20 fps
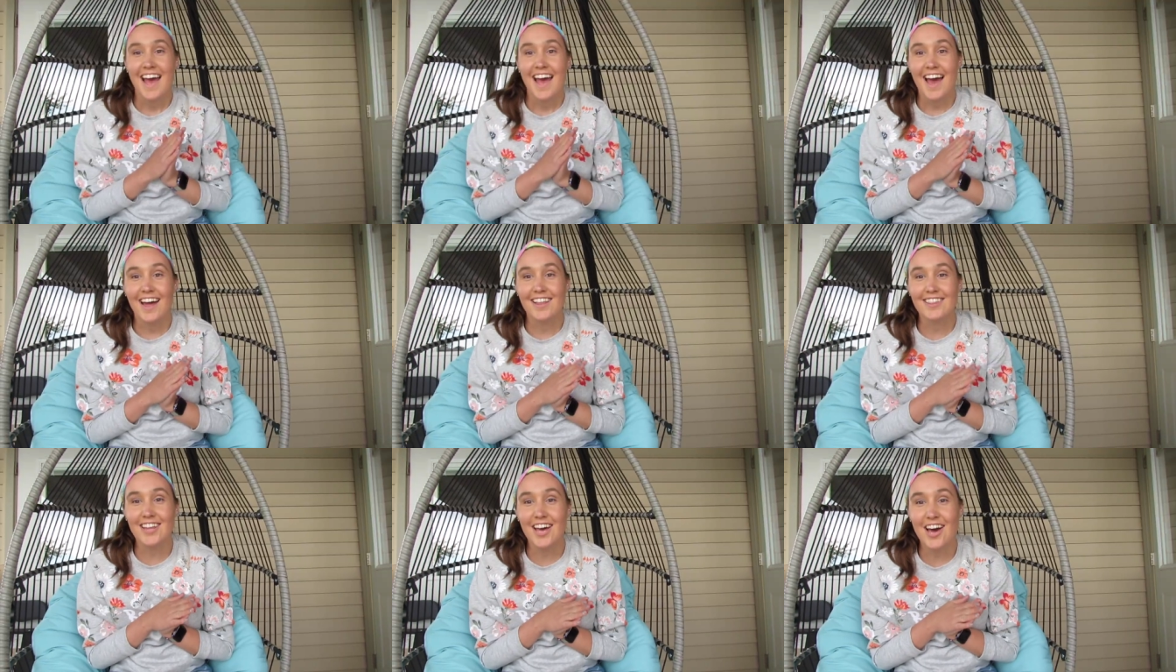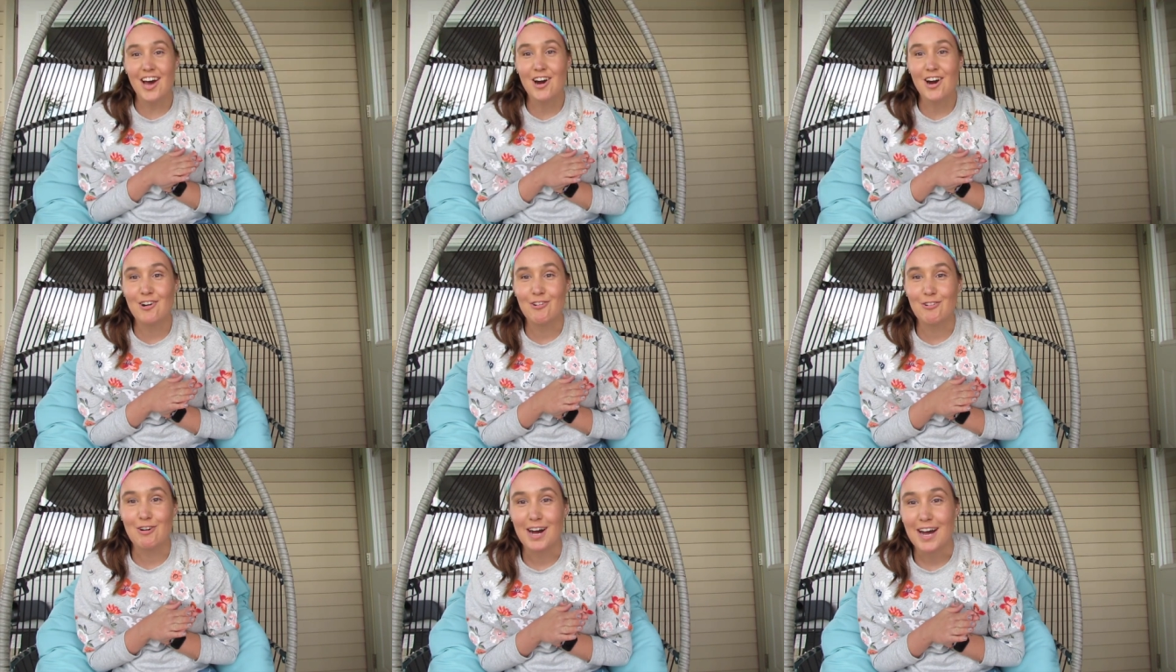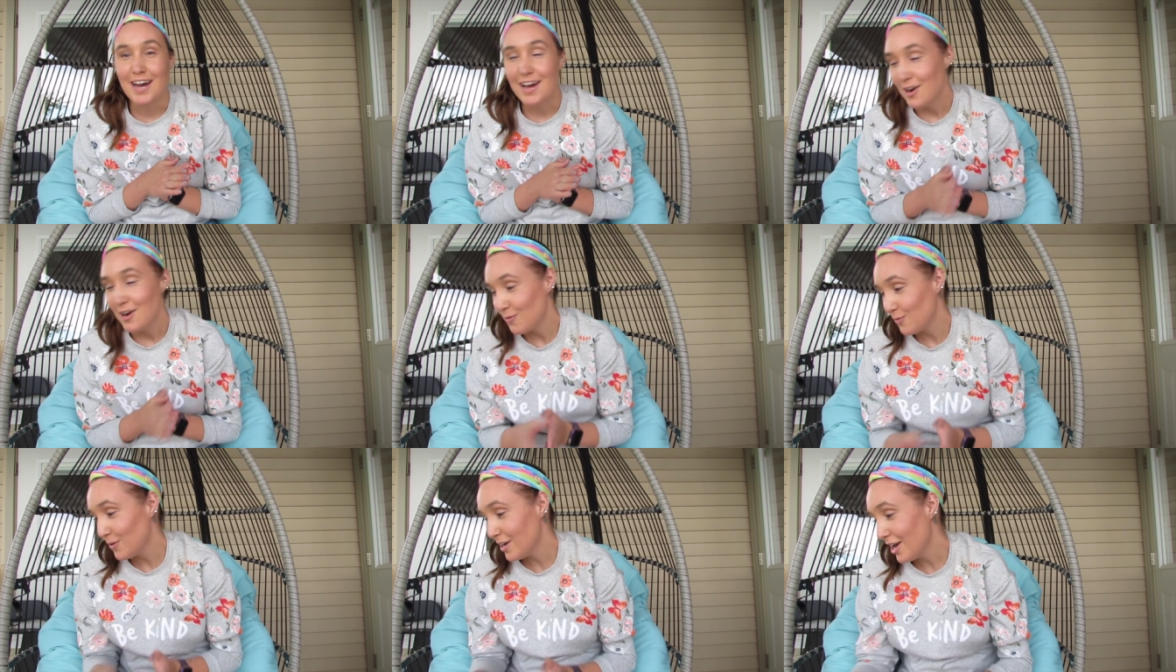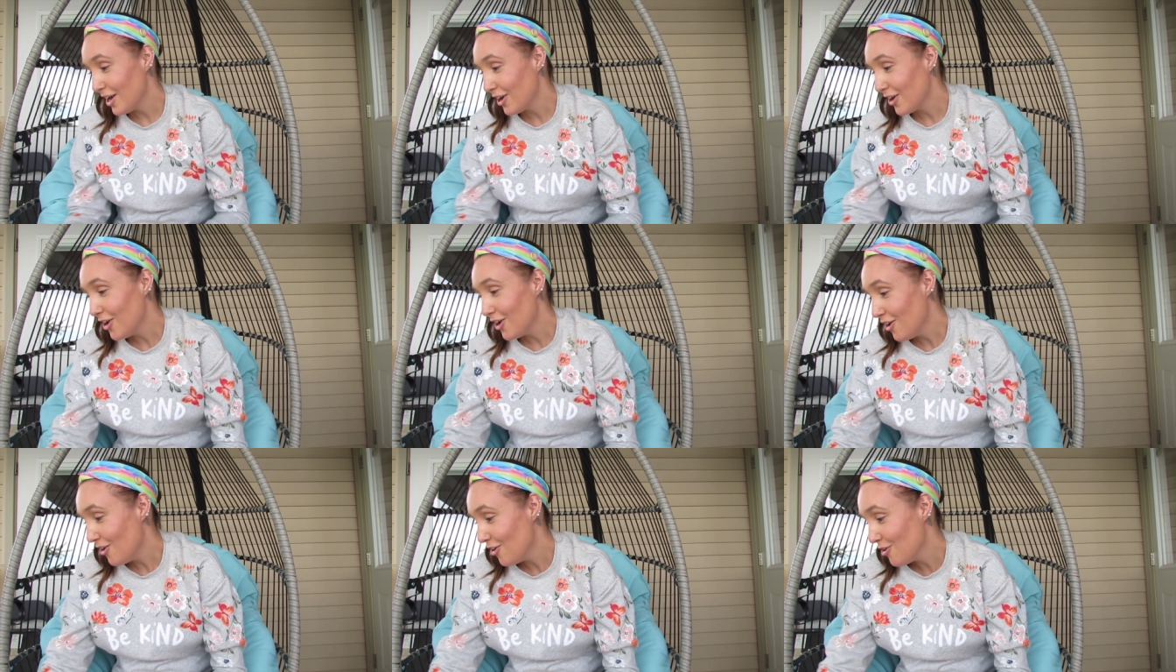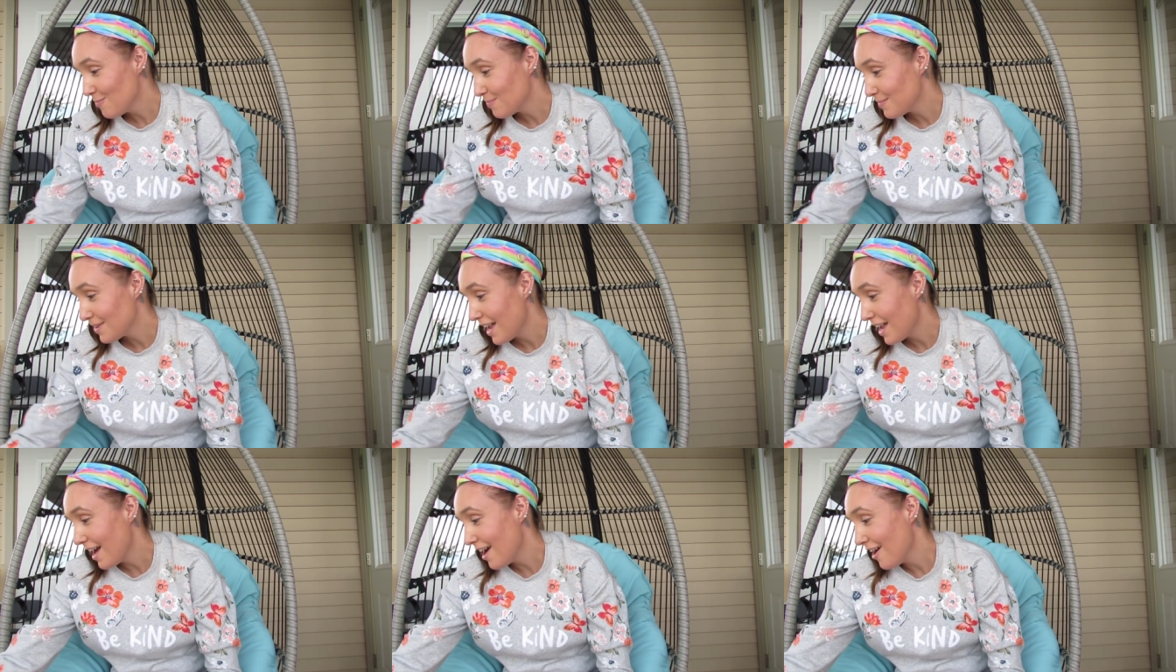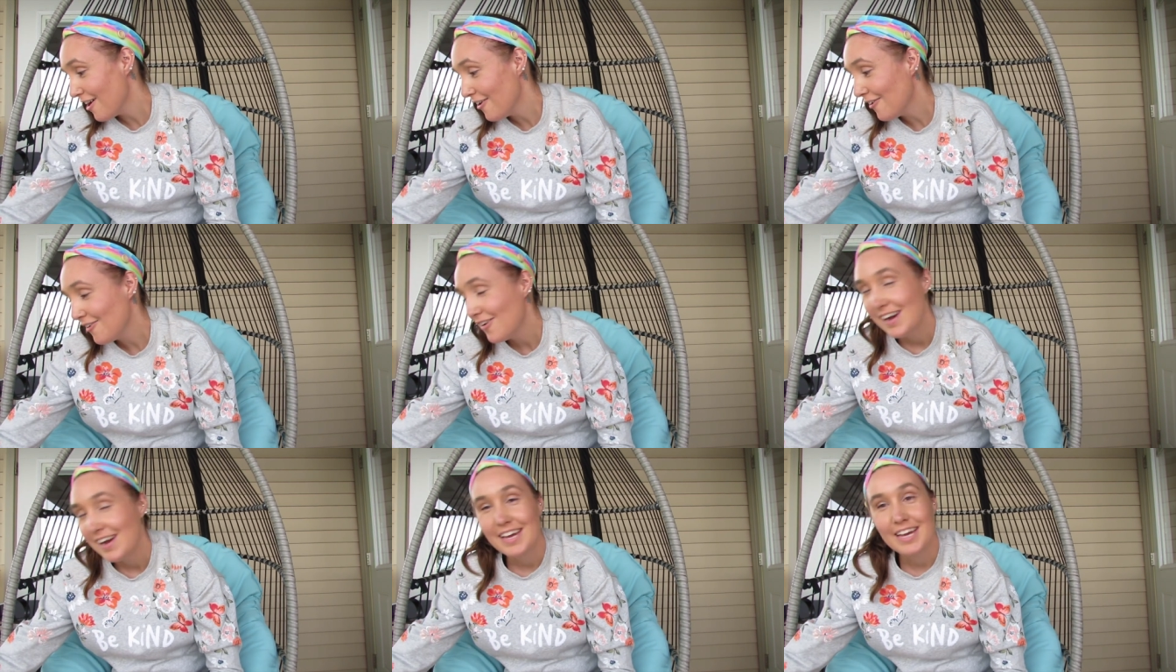Hello, we are home now.